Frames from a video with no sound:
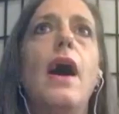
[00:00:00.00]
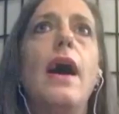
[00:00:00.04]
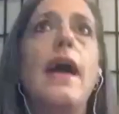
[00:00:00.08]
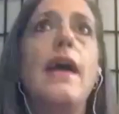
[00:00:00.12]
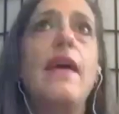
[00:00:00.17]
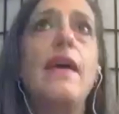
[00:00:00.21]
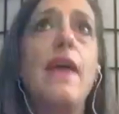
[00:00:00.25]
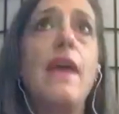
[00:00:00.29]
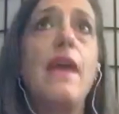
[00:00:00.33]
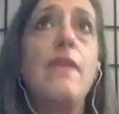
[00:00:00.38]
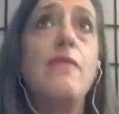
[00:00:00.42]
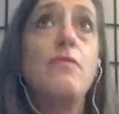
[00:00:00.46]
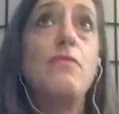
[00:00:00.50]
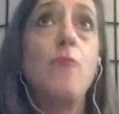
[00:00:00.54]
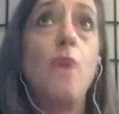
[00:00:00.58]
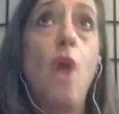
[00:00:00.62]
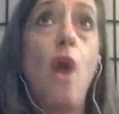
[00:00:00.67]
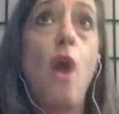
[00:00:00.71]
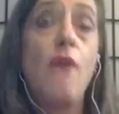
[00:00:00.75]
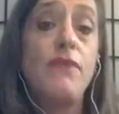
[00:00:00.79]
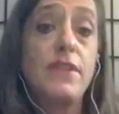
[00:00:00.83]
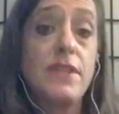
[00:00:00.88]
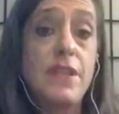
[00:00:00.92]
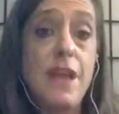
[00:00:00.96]
it,
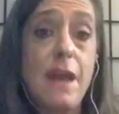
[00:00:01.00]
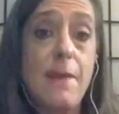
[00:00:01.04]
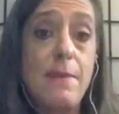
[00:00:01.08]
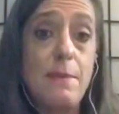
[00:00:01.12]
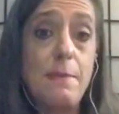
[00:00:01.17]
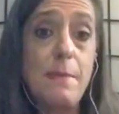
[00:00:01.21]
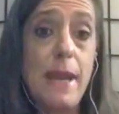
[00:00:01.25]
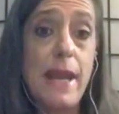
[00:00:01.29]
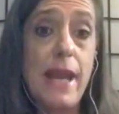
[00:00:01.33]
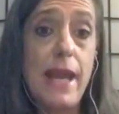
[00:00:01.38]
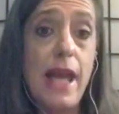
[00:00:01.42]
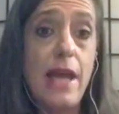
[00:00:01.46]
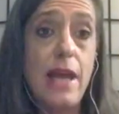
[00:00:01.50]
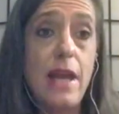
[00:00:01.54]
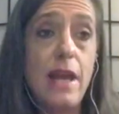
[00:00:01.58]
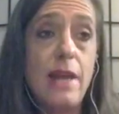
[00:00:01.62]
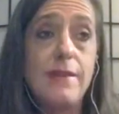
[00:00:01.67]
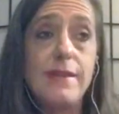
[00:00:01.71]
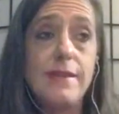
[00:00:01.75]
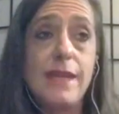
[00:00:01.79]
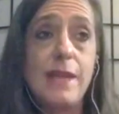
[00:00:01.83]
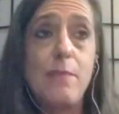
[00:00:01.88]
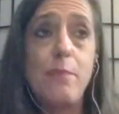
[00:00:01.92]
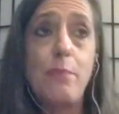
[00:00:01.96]
off the top of my head, I'll
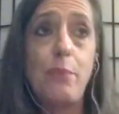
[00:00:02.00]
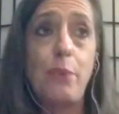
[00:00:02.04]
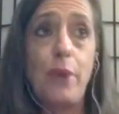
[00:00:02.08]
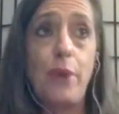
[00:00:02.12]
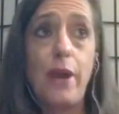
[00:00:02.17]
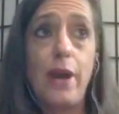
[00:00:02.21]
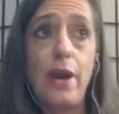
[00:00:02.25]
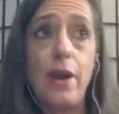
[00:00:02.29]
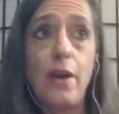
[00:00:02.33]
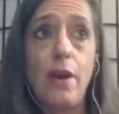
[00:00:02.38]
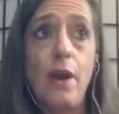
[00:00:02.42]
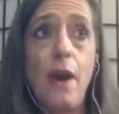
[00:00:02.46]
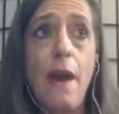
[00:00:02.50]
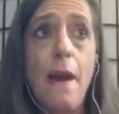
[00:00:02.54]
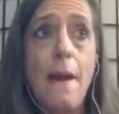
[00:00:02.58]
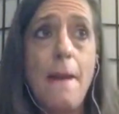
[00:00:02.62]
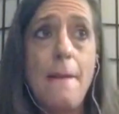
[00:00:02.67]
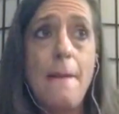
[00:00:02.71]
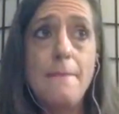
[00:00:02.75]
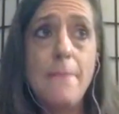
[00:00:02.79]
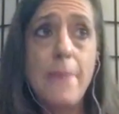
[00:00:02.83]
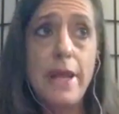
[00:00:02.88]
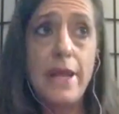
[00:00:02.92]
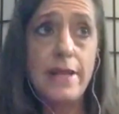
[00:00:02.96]
say prayer,
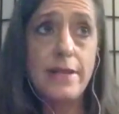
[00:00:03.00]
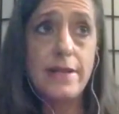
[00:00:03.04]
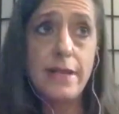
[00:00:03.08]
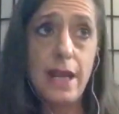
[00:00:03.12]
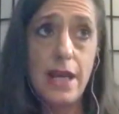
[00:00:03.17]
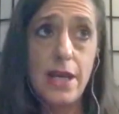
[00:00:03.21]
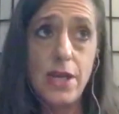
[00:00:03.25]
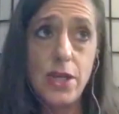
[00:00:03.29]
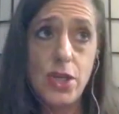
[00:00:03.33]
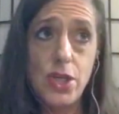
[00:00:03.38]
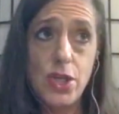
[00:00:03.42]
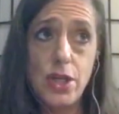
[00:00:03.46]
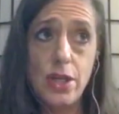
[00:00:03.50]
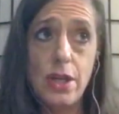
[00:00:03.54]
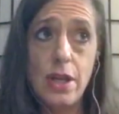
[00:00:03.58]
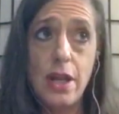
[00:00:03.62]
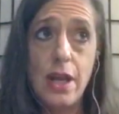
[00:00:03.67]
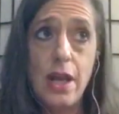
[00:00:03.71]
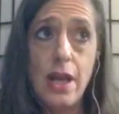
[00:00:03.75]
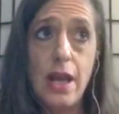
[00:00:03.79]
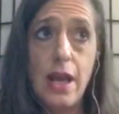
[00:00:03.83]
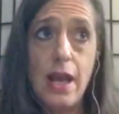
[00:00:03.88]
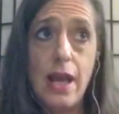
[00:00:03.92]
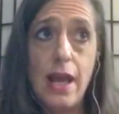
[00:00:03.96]
meditation,
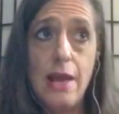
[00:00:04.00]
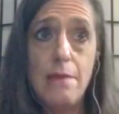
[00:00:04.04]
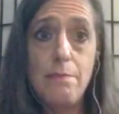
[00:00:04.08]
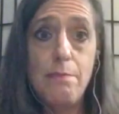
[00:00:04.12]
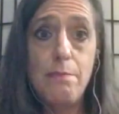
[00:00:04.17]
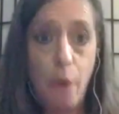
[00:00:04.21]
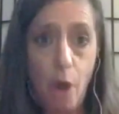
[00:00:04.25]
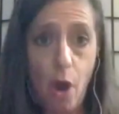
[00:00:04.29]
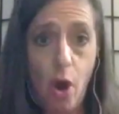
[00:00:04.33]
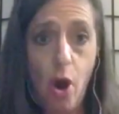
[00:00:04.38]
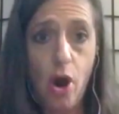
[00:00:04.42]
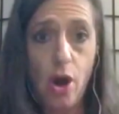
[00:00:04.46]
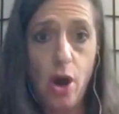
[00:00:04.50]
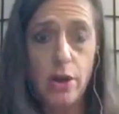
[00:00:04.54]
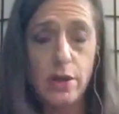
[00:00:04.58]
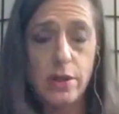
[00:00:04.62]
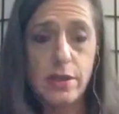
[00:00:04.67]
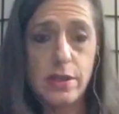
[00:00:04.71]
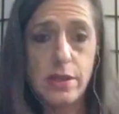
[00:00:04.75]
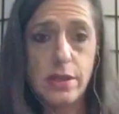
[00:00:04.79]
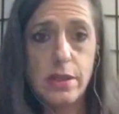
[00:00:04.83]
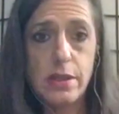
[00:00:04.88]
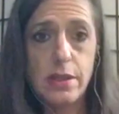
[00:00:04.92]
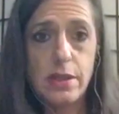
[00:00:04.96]
and
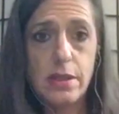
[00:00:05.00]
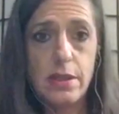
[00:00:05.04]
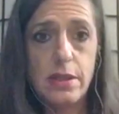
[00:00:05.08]
pause.